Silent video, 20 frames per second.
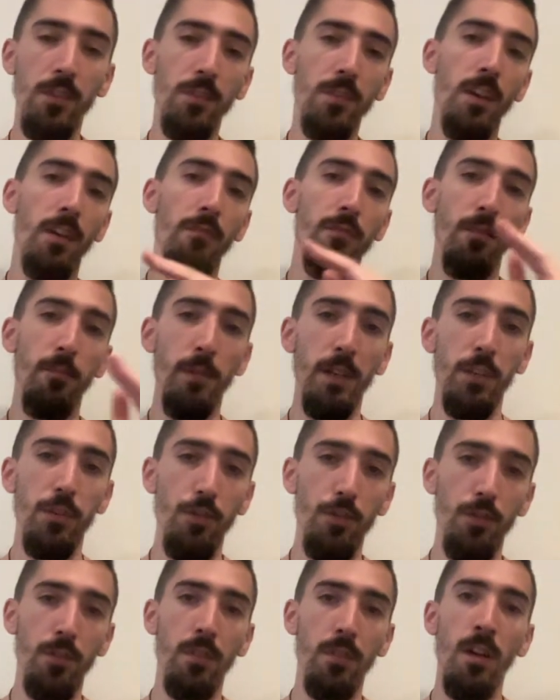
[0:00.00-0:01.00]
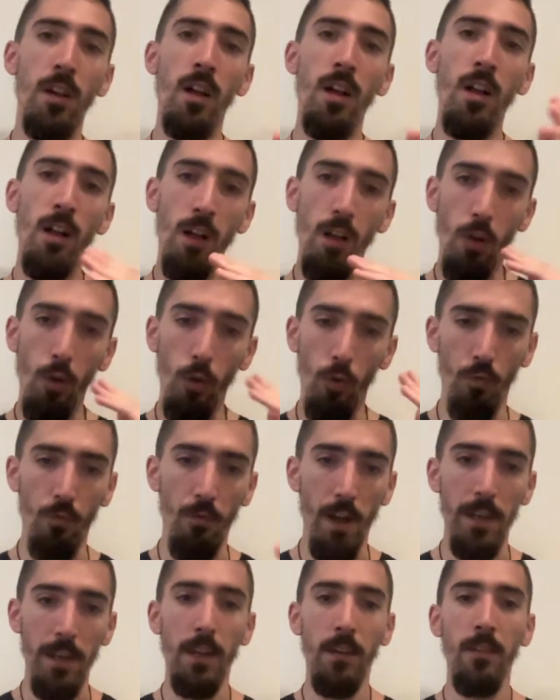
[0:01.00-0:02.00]
us the information
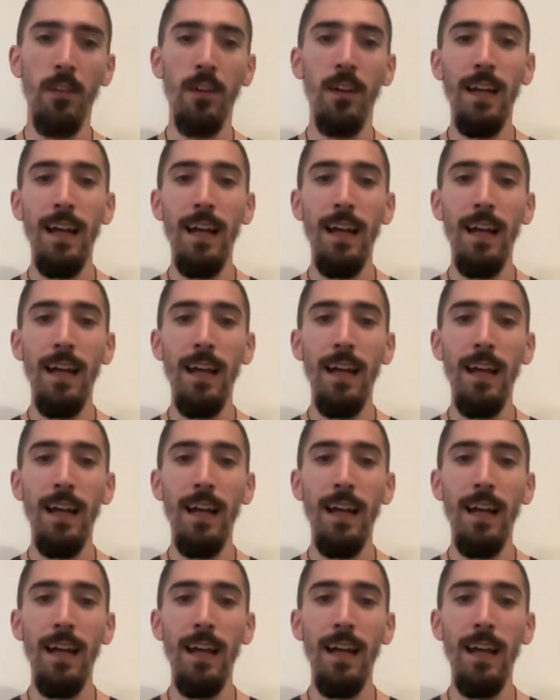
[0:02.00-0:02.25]
already.